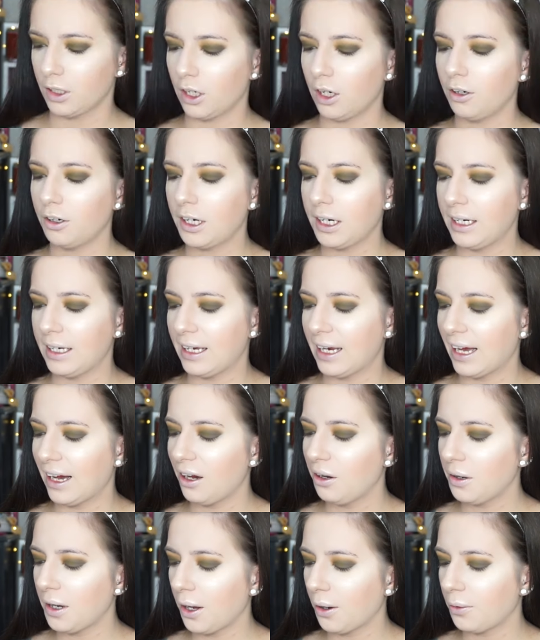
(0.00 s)
All right,
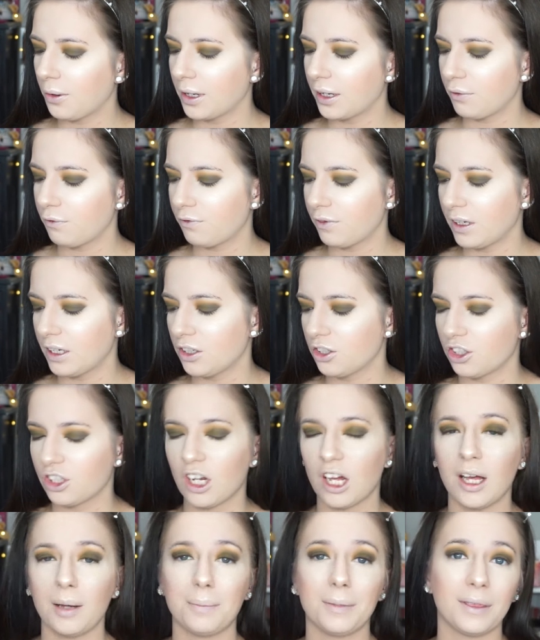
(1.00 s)
now I want to finish
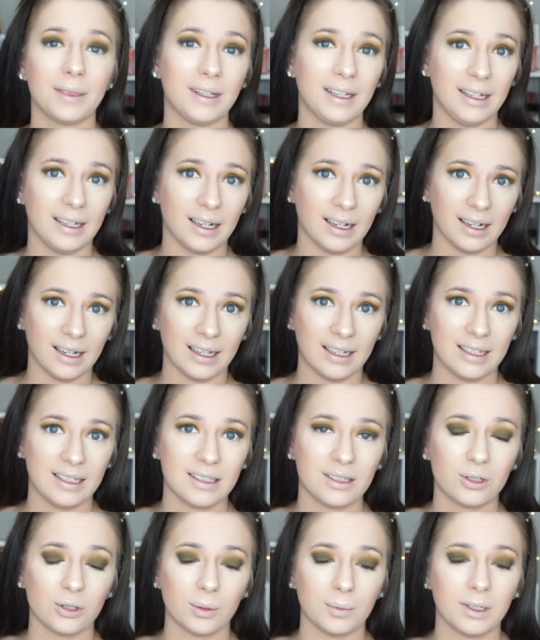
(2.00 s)
up the
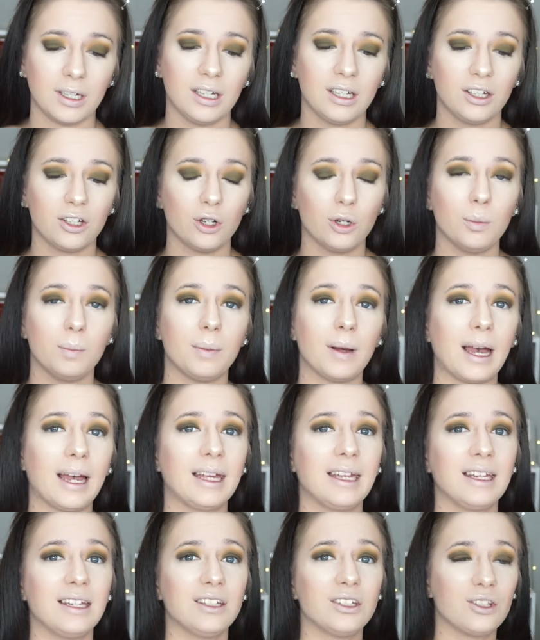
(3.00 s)
eyes. So I'm going to go
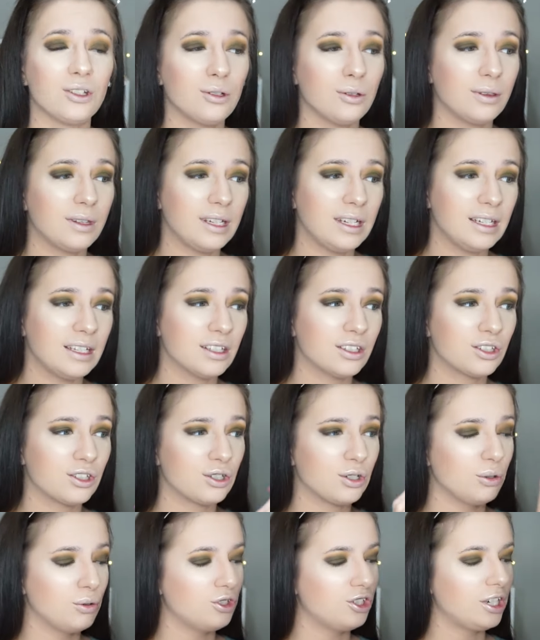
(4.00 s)
back into the
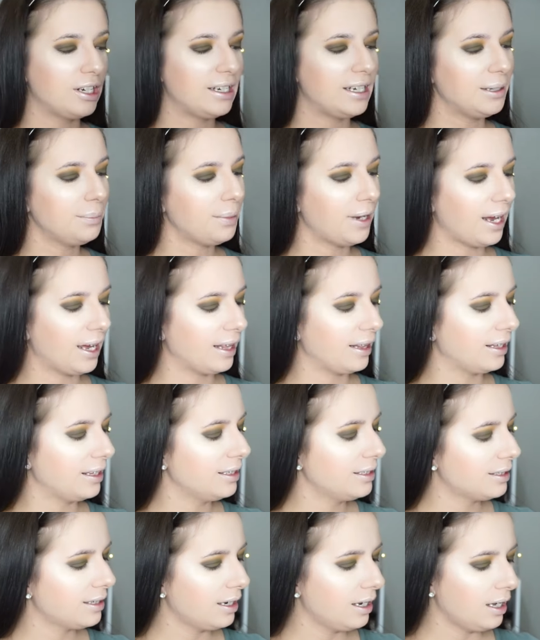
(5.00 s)
So Jaded
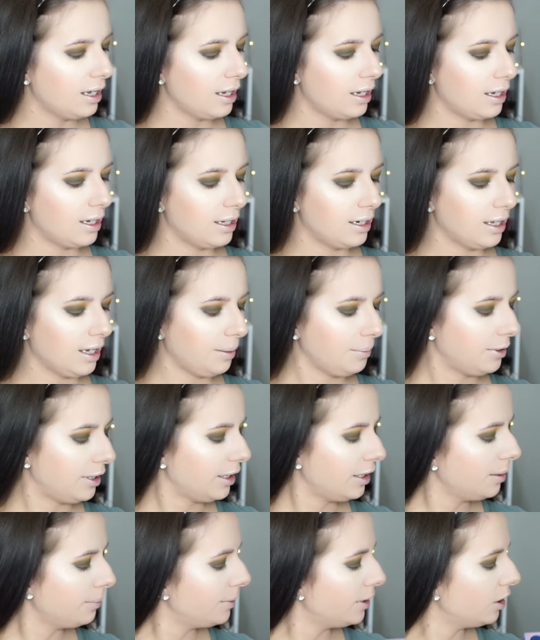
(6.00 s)
palette and I'm
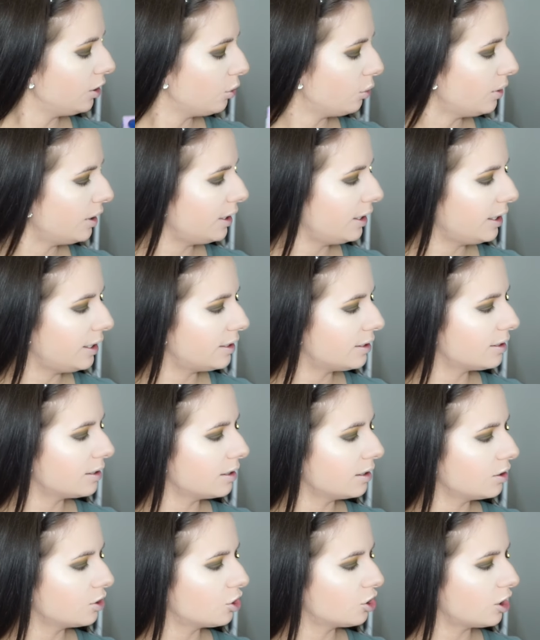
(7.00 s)
going to be going
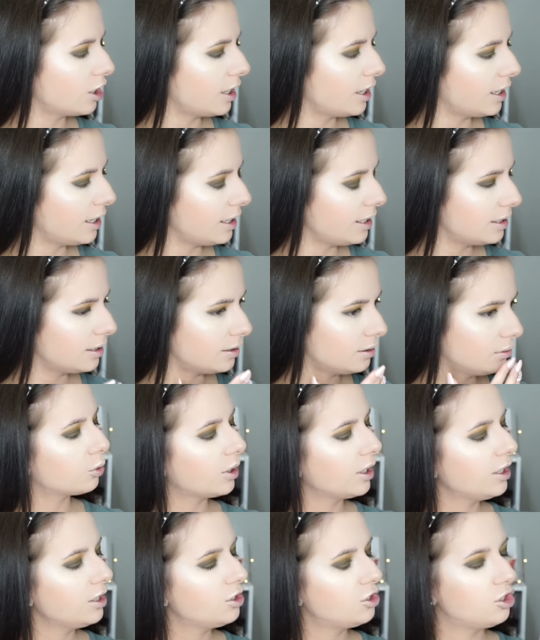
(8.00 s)
into the shade,
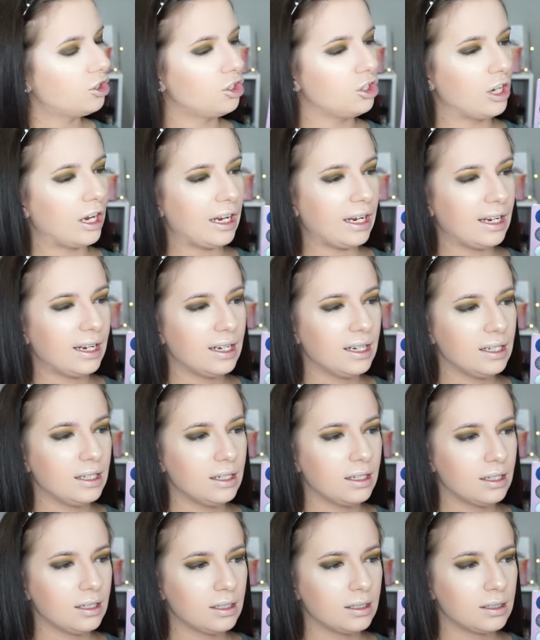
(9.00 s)
probably Jade.